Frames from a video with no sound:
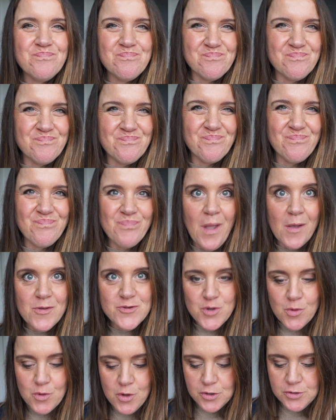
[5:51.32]
Mm,
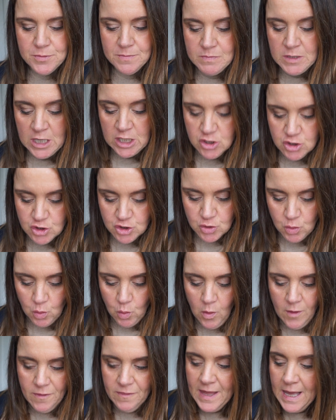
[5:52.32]
so good.
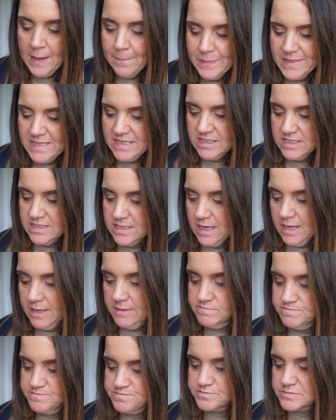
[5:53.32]
So that
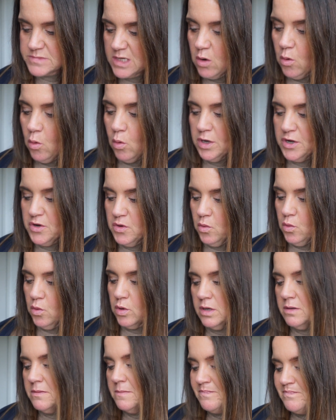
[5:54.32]
pizza, all in
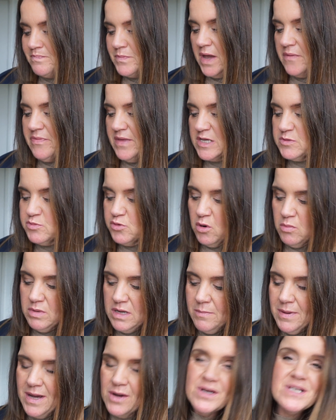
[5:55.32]
all, and that's probably
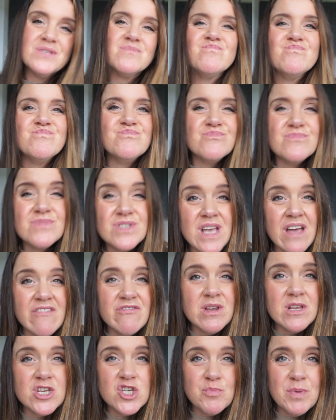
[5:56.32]
about a
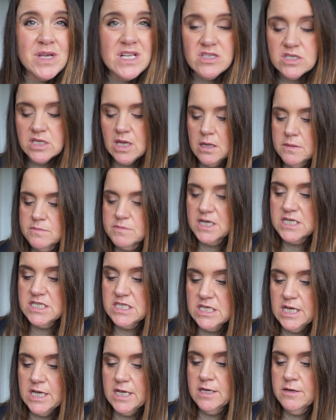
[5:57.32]
seven inch pizza, I'd
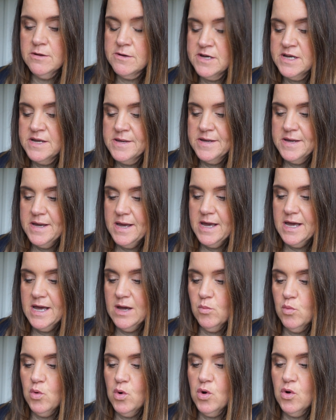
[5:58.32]
say, uh,
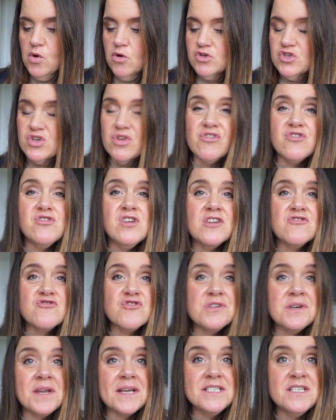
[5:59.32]
was three
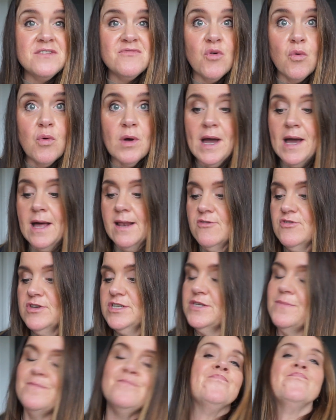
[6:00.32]
hundred ninety-four
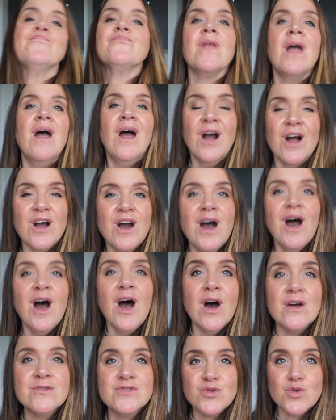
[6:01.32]
calories.
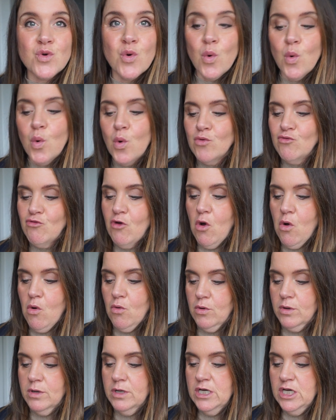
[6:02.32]
Can't go
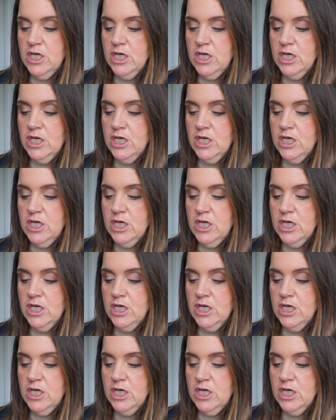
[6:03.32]
wrong.